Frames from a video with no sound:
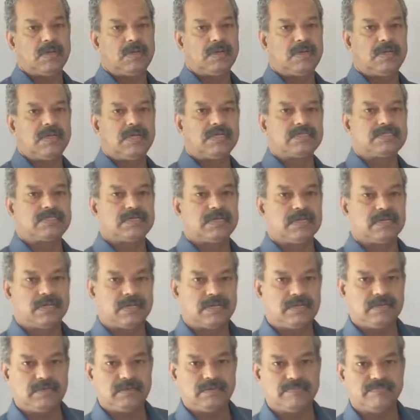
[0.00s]
Dear
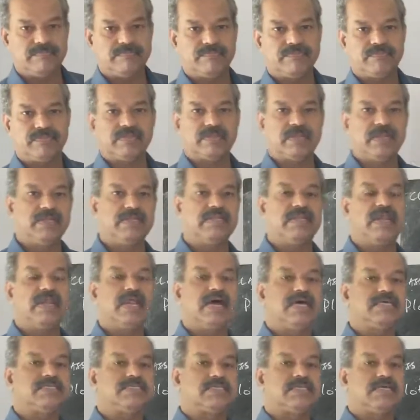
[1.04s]
children, in the
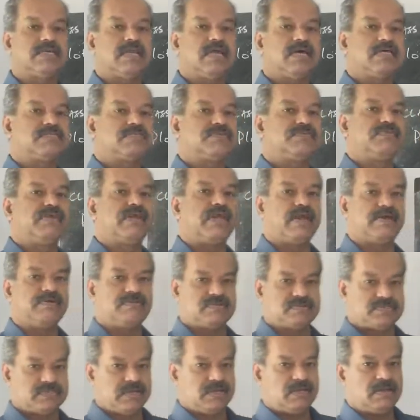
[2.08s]
last class we
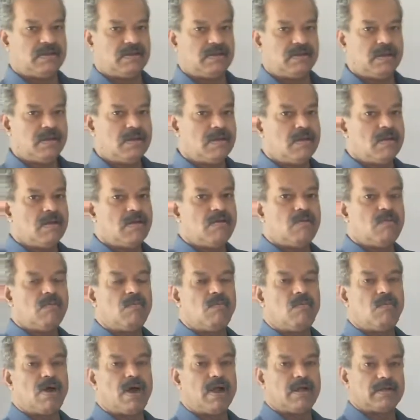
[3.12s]
have seen
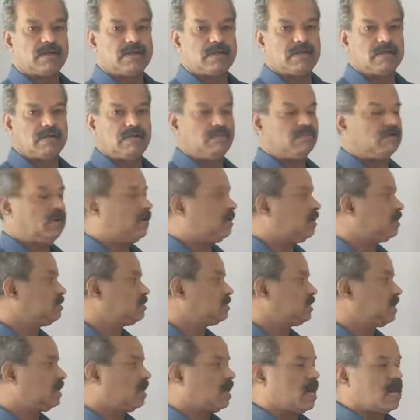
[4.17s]
what is
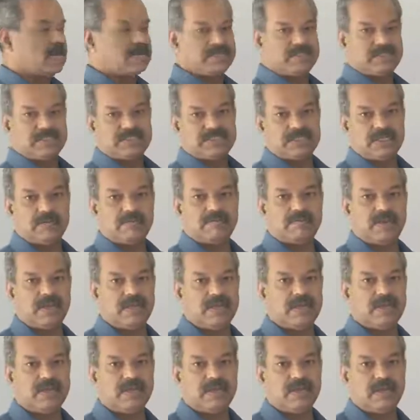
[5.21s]
a Cartesian
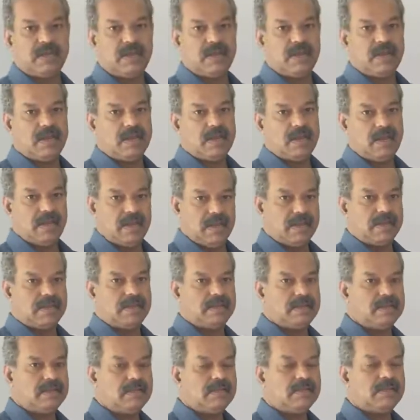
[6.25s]
plane
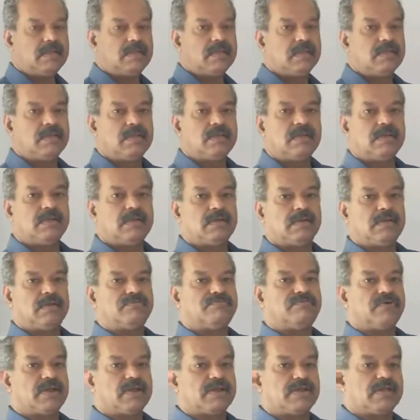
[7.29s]
and
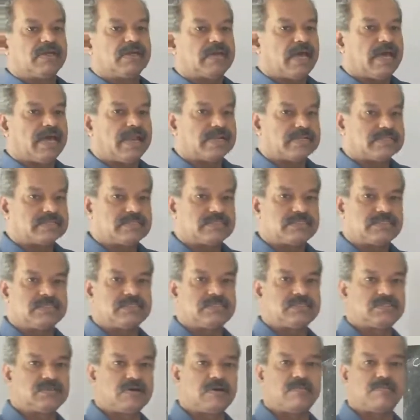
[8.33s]
different
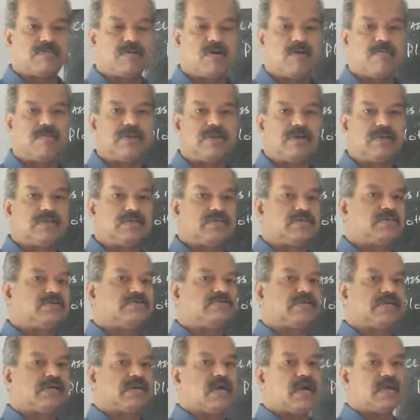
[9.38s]
characteristics or properties
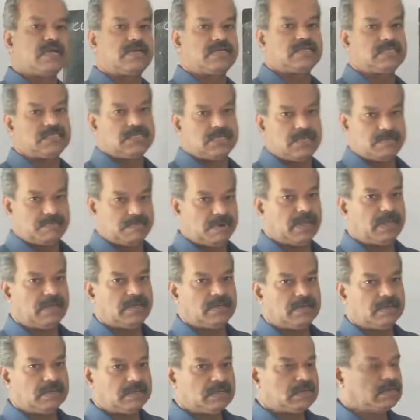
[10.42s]
of a Cartesian
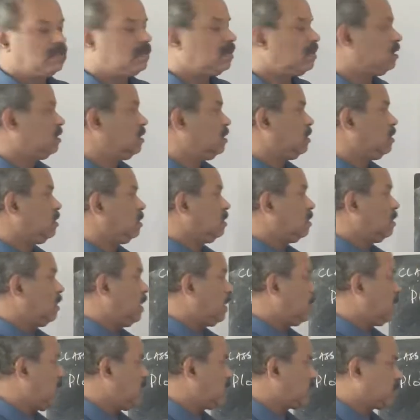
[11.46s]
plane. A
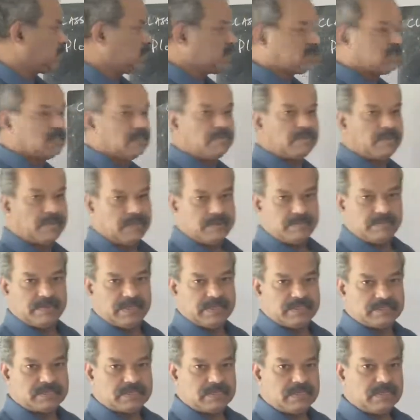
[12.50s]
Cartesian plane
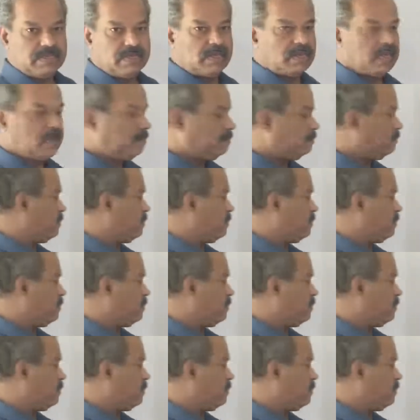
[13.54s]
means a